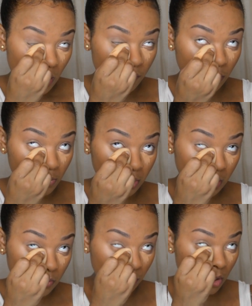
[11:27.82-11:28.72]
If you
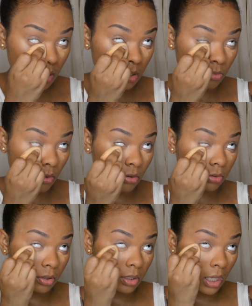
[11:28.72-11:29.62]
blend right, it won't
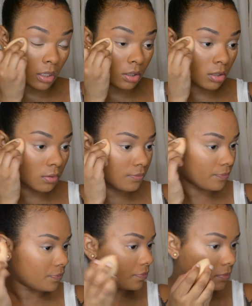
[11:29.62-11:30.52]
look cakey.
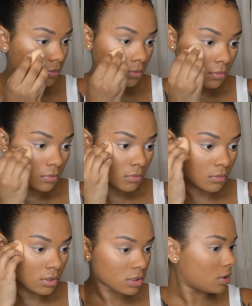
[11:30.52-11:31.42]

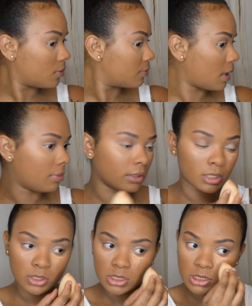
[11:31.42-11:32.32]
See, that
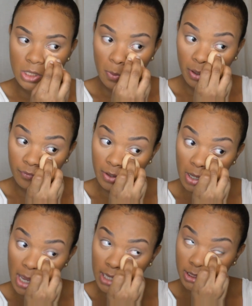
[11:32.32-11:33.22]
blended just so
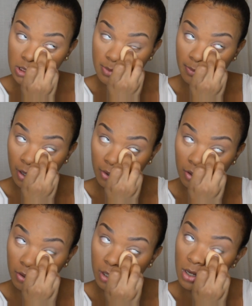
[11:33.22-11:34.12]
perfect. And I just put powder
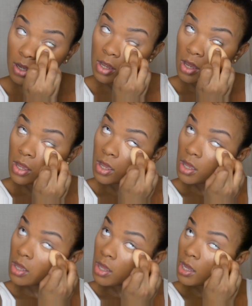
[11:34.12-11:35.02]
on.
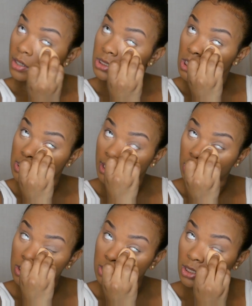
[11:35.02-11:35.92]
And that's because I
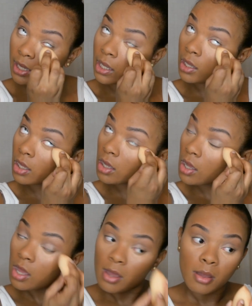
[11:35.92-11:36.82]
didn't, like,
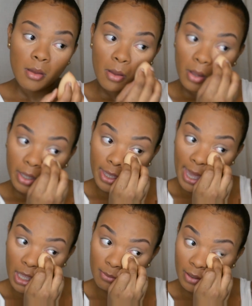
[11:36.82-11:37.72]

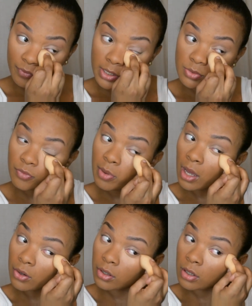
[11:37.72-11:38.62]
cake my face with
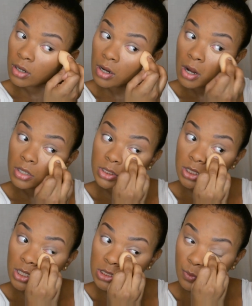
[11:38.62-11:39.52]
powder
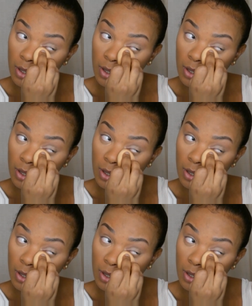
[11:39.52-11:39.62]
as